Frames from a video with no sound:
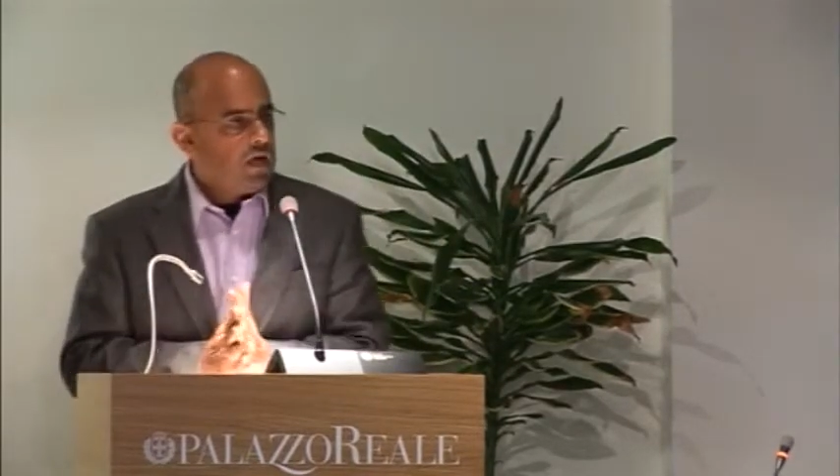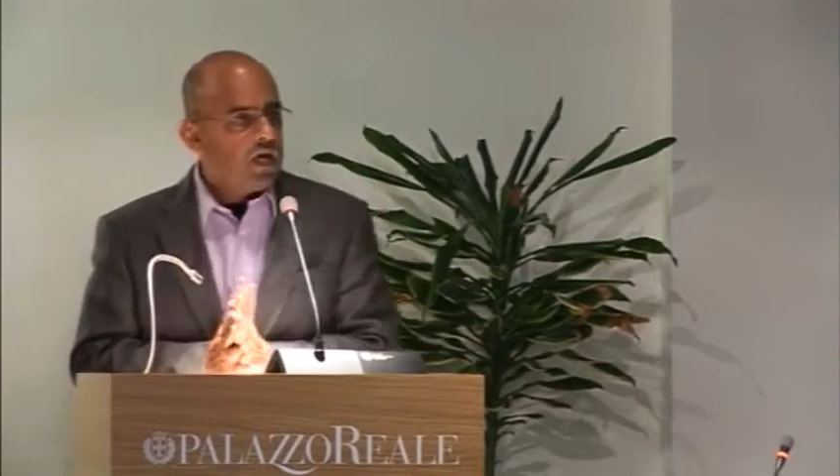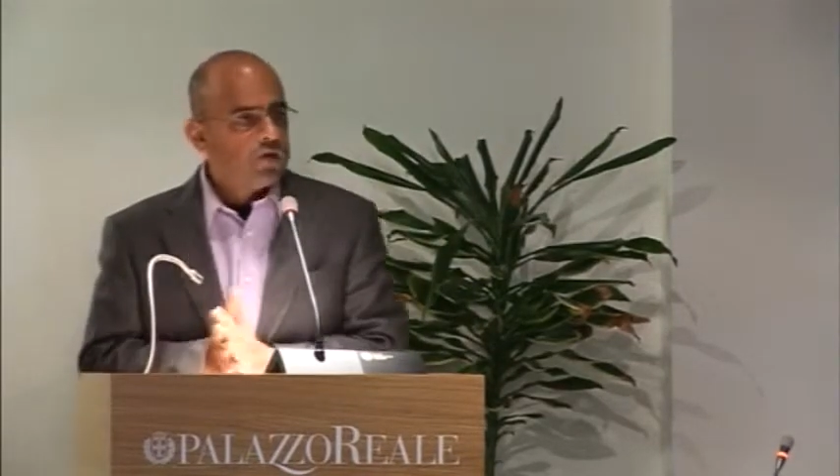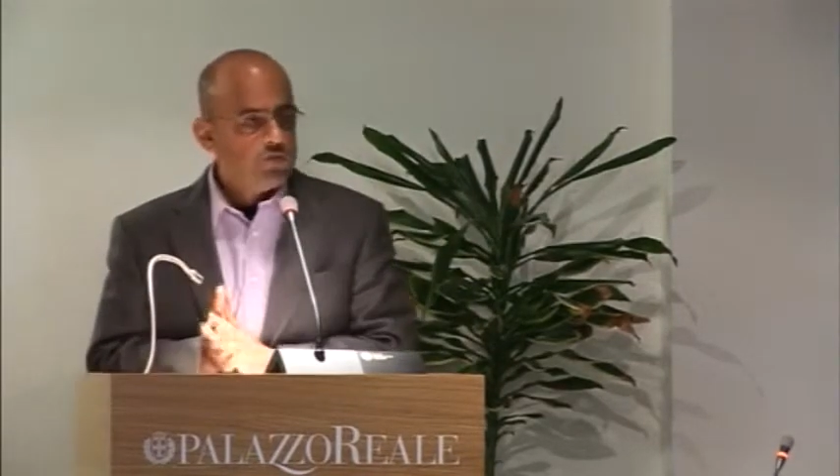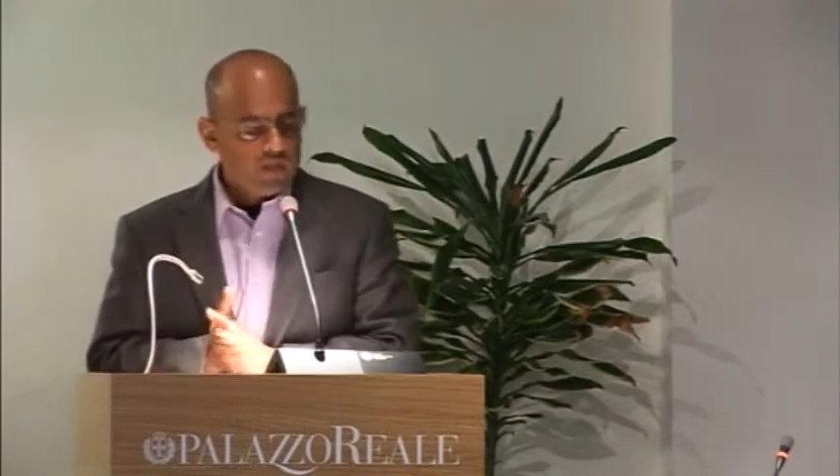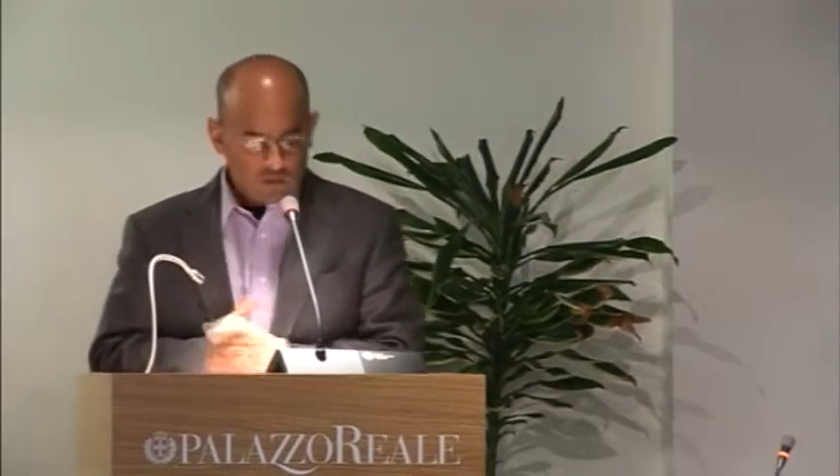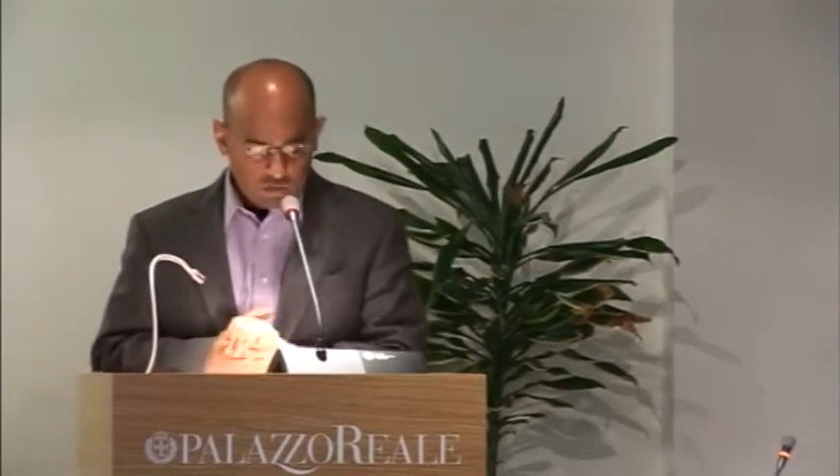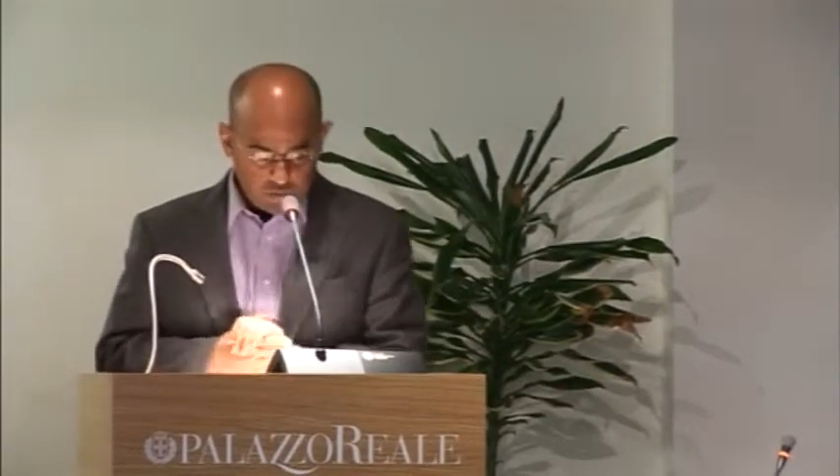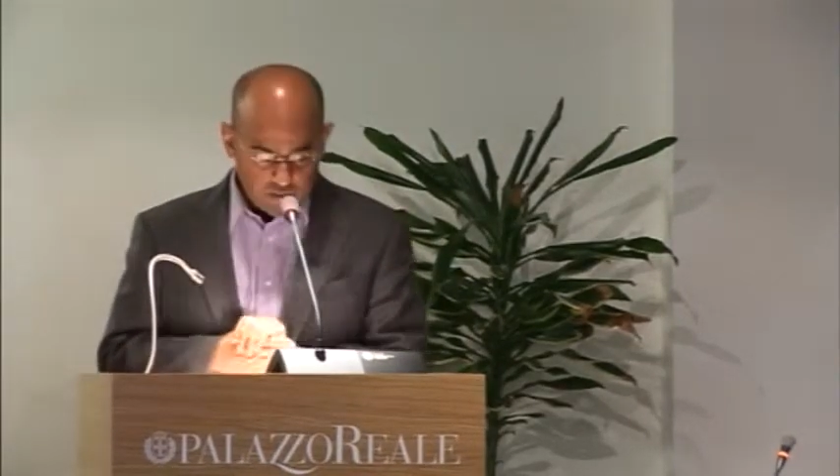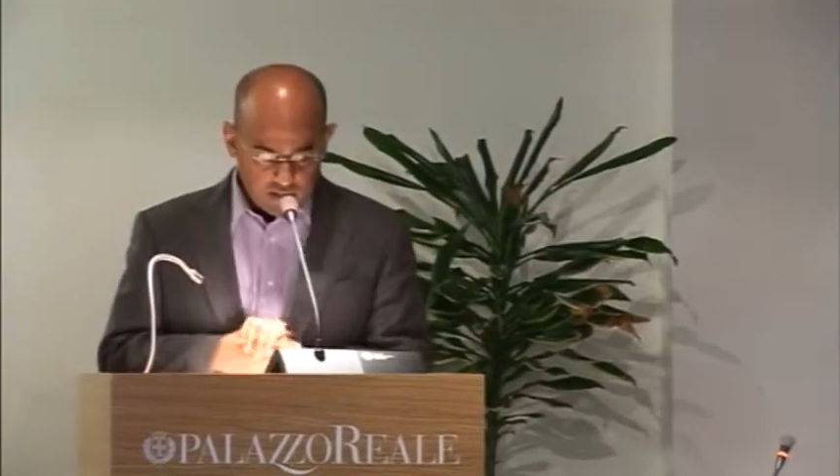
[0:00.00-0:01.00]
How do we
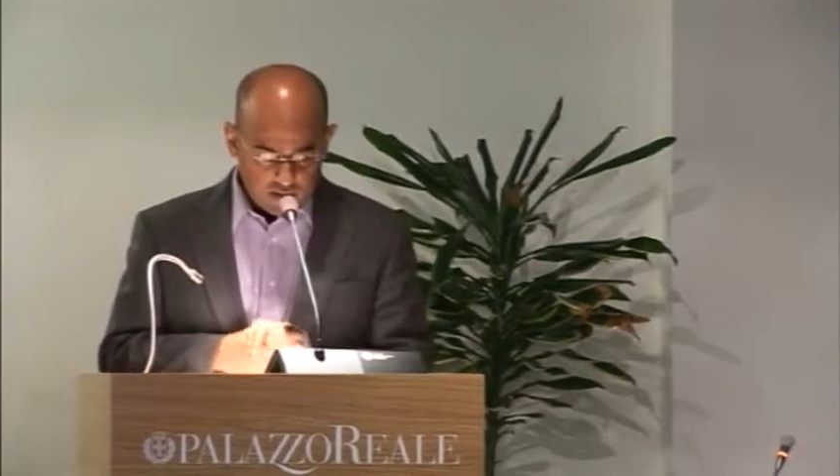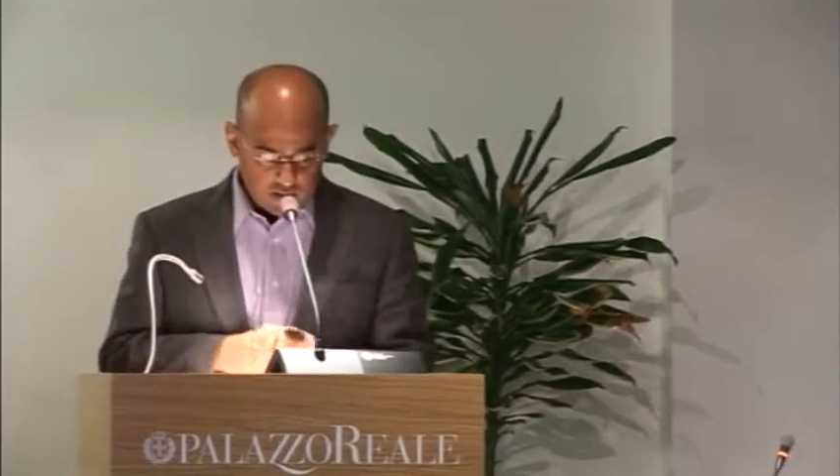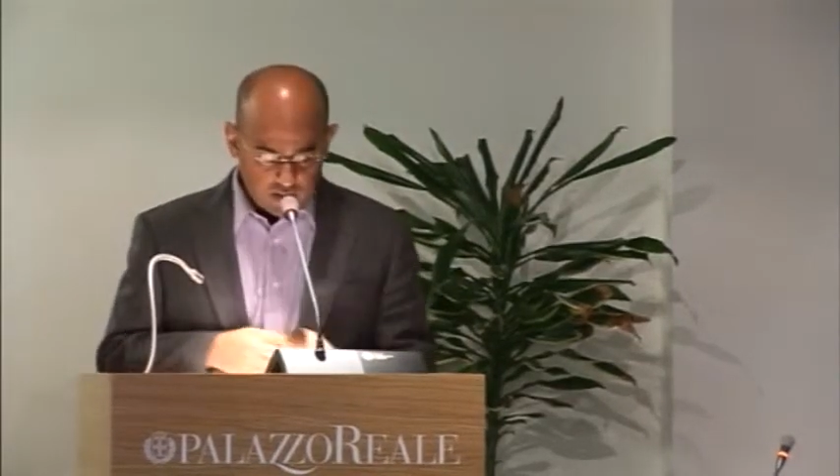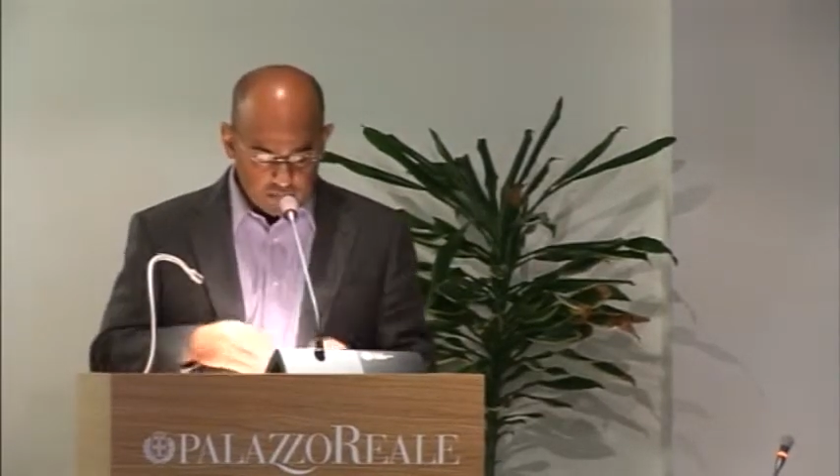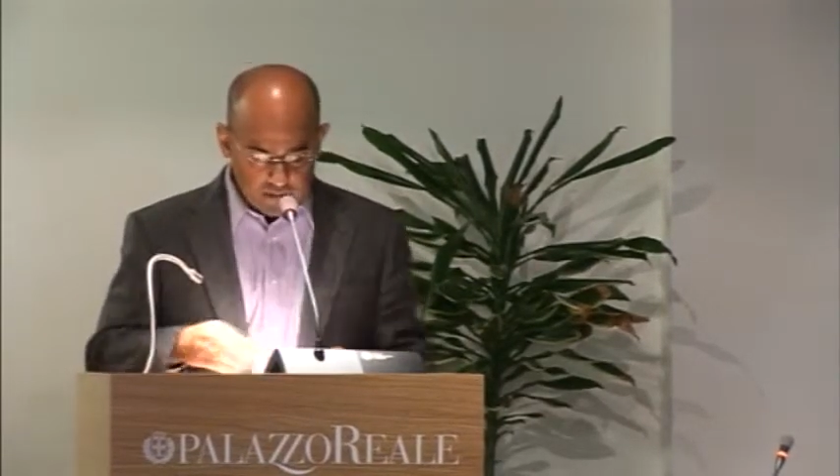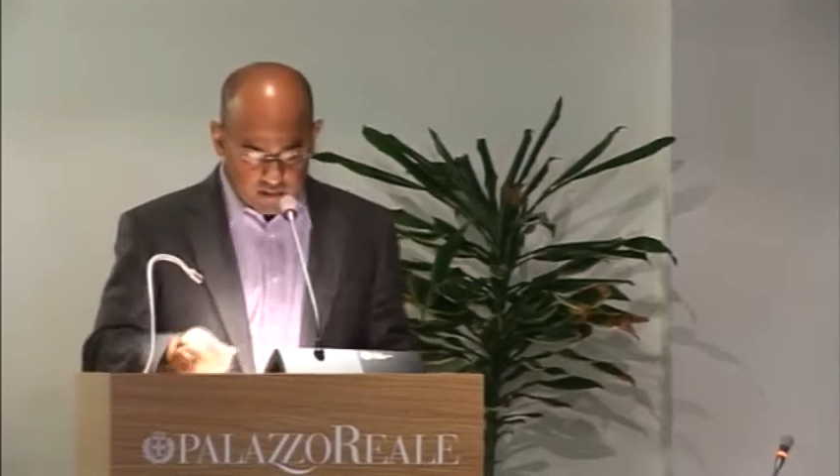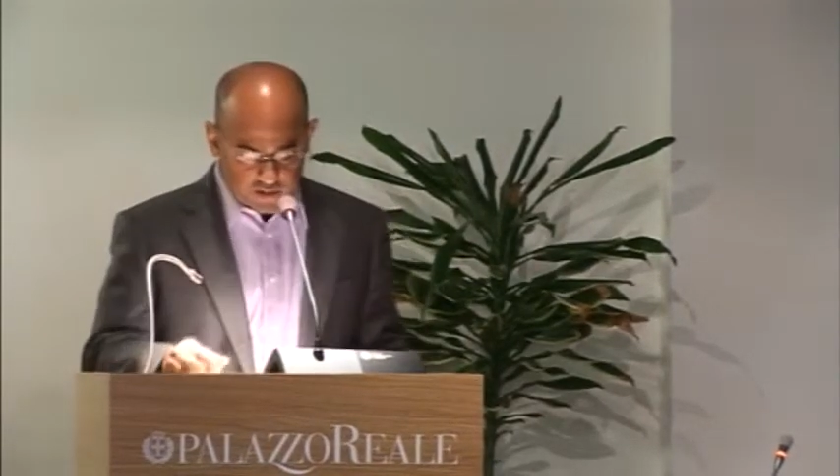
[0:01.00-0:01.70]
know when urban